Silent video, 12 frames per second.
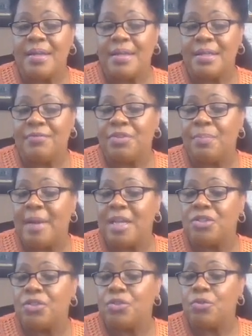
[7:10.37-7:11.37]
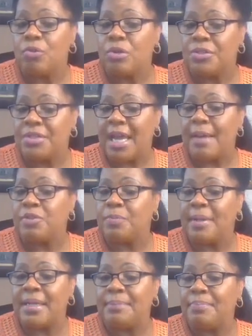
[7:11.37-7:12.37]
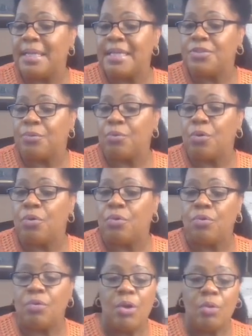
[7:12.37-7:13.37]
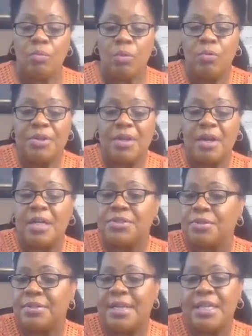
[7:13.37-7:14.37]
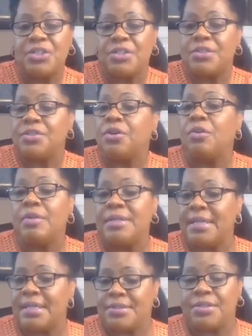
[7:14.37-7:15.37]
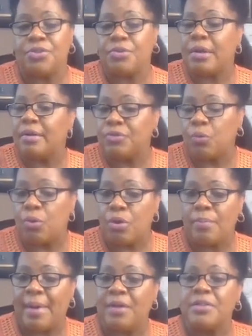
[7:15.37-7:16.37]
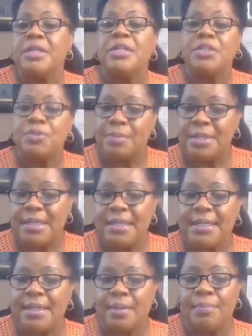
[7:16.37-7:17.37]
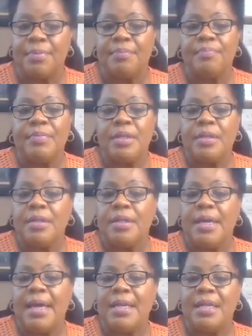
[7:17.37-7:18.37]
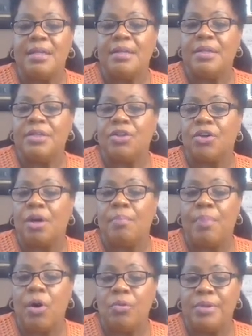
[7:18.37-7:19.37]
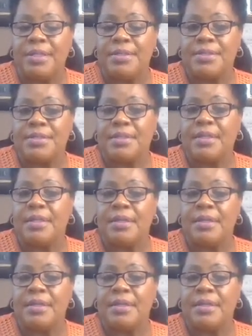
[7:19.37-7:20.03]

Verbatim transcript: if the patient is new or established, plays a role. Well, with consultations, no, it doesn't. So I don't have to worry about splitting it up. And then your components.